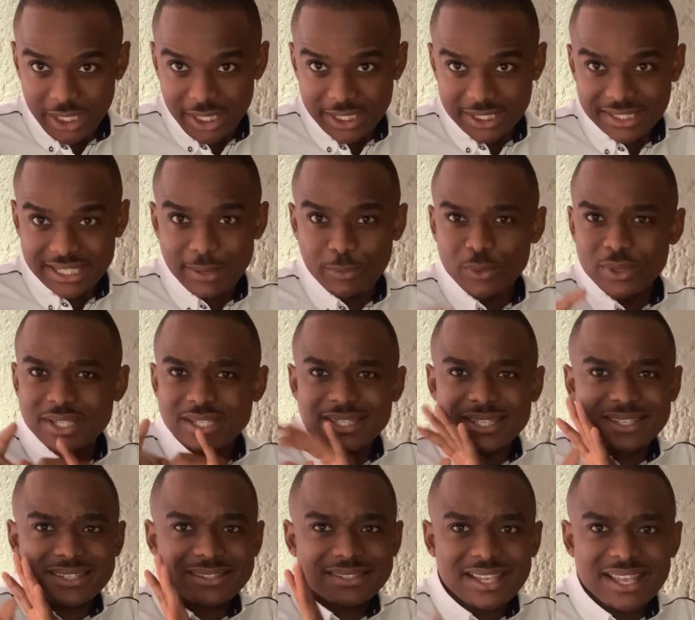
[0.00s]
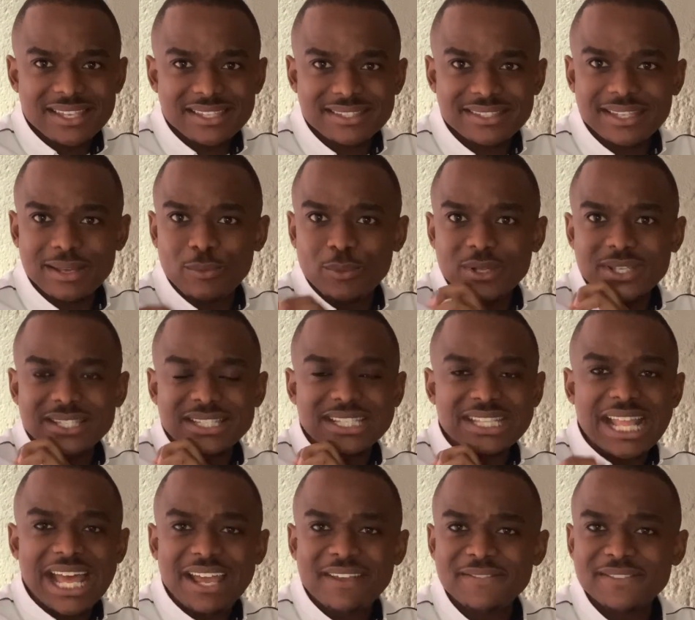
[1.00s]
someone's success, someone's
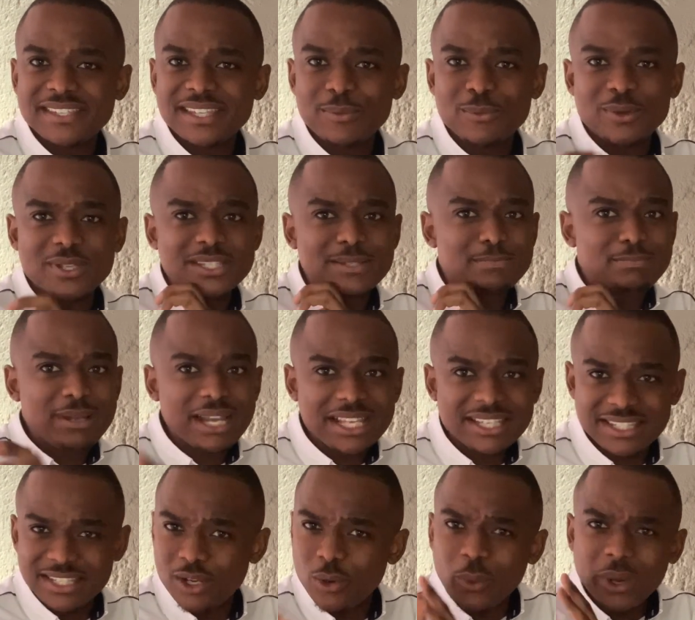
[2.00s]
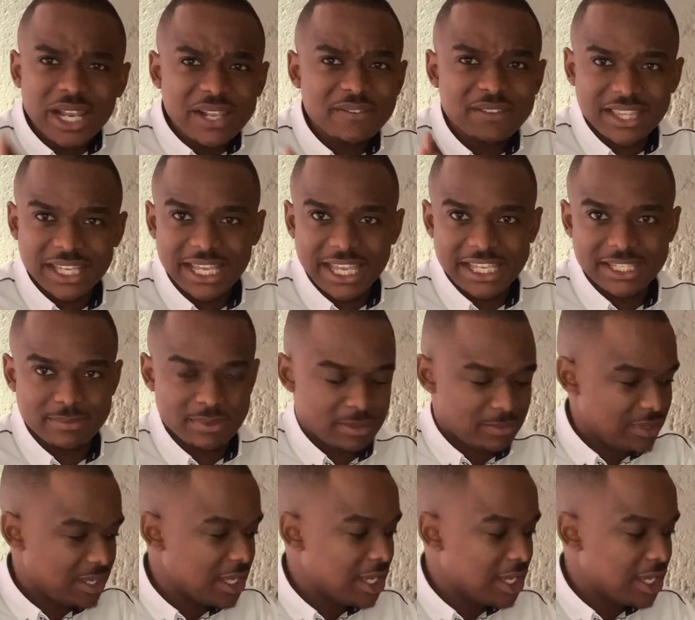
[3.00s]
life, someone's blessing, whatever the case may be,